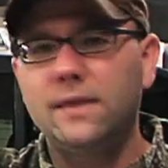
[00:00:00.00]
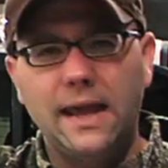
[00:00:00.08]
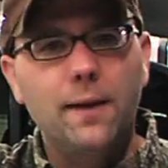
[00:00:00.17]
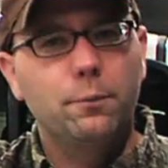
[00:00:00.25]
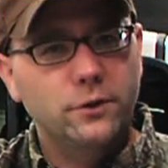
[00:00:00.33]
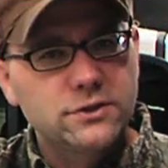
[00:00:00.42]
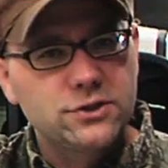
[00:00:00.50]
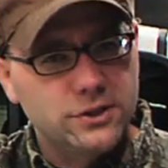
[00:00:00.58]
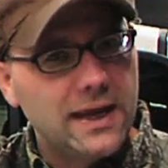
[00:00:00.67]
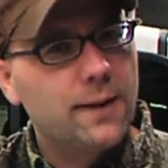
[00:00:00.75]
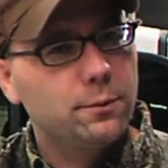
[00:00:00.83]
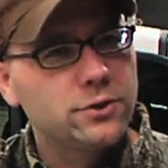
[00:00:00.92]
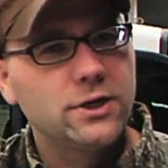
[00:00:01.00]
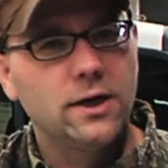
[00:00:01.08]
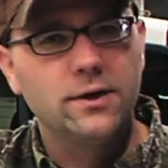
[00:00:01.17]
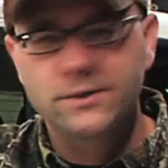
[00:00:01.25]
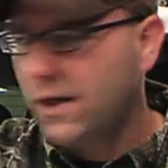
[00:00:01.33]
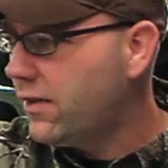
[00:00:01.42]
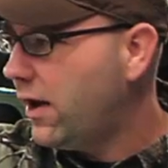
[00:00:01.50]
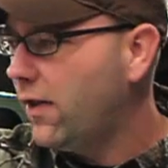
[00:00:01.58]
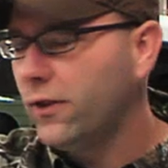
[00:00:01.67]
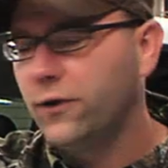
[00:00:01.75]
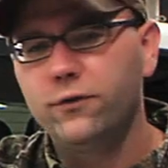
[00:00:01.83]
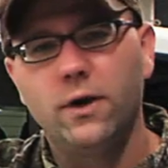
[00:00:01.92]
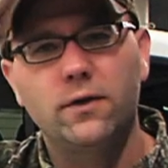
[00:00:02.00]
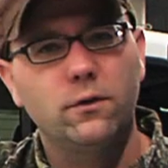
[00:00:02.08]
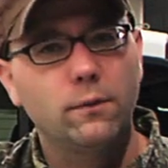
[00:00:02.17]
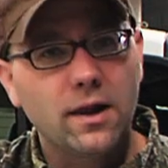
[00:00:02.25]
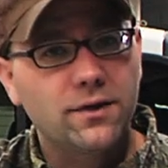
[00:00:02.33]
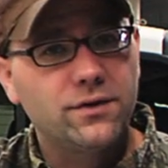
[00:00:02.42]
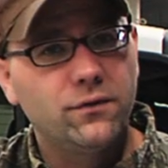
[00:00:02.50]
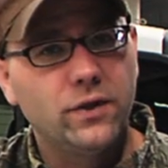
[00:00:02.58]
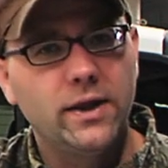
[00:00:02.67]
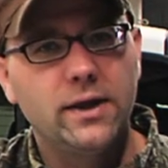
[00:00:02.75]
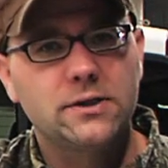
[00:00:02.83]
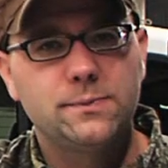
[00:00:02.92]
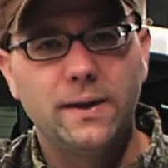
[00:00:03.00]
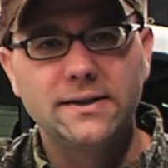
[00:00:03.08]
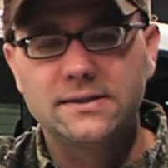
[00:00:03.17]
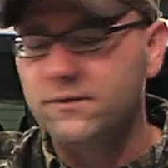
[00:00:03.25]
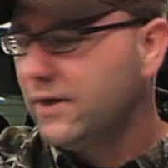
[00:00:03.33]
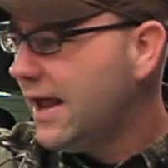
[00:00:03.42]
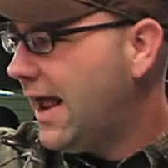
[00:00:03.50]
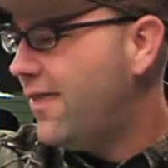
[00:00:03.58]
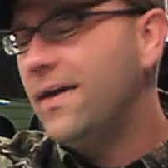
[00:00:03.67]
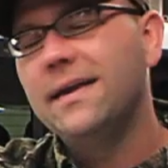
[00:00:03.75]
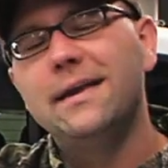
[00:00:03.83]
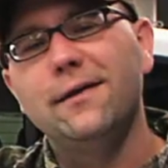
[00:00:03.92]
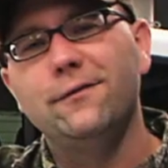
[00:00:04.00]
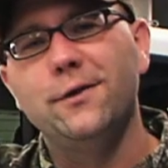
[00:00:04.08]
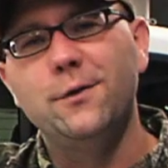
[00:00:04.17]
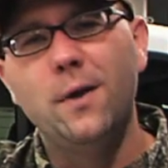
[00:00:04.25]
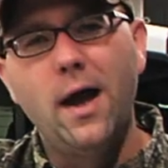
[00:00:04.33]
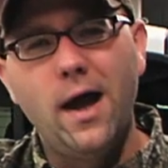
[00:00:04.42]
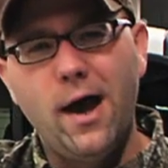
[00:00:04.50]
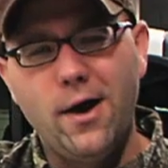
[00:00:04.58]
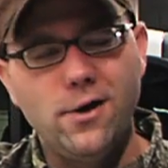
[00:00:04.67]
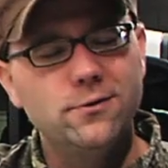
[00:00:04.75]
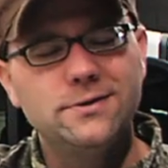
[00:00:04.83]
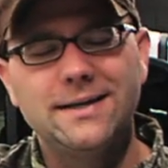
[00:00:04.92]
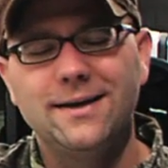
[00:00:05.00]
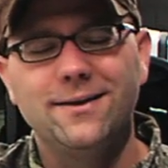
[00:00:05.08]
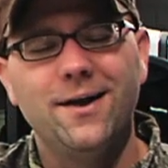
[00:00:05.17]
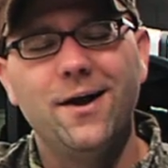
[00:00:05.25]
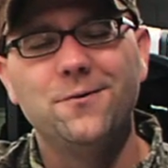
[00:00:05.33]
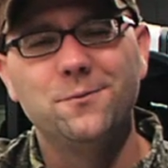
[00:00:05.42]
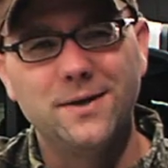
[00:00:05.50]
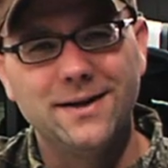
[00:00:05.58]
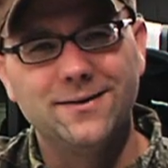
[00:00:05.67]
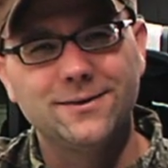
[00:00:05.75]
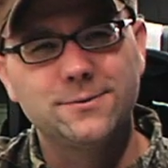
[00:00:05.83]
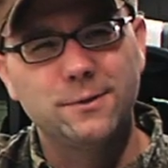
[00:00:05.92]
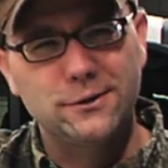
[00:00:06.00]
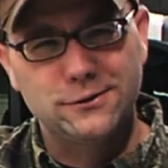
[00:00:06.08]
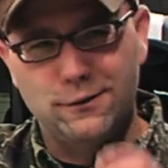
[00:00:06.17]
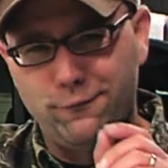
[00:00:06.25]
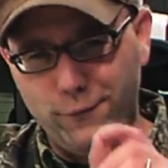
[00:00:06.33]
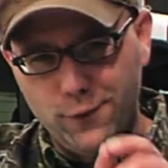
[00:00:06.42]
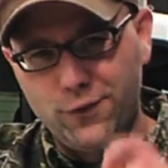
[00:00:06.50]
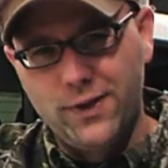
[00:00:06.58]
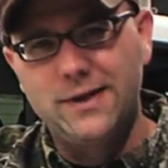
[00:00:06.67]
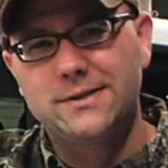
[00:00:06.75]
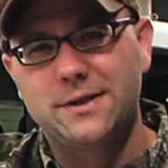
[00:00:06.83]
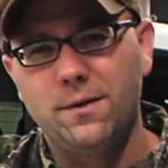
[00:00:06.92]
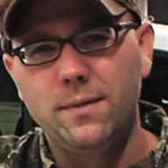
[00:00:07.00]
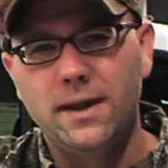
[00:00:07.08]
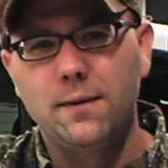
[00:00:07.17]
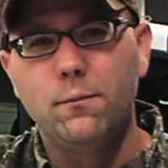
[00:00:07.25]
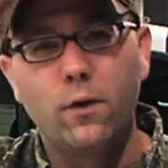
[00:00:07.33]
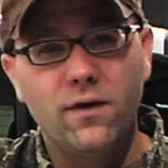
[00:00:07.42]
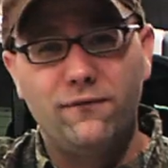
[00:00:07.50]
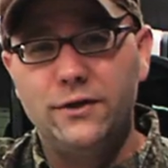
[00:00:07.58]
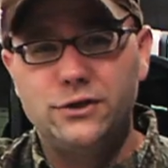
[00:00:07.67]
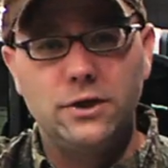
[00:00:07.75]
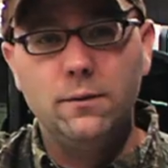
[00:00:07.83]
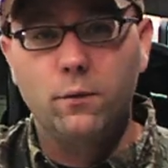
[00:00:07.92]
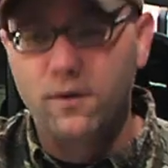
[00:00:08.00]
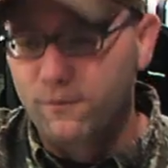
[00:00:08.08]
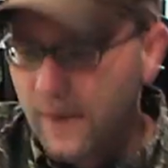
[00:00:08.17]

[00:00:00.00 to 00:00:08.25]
camper shells on the truck. They're relatively inexpensive and they give you a hotel on wheels. But there's a few things that'll make it more efficient and more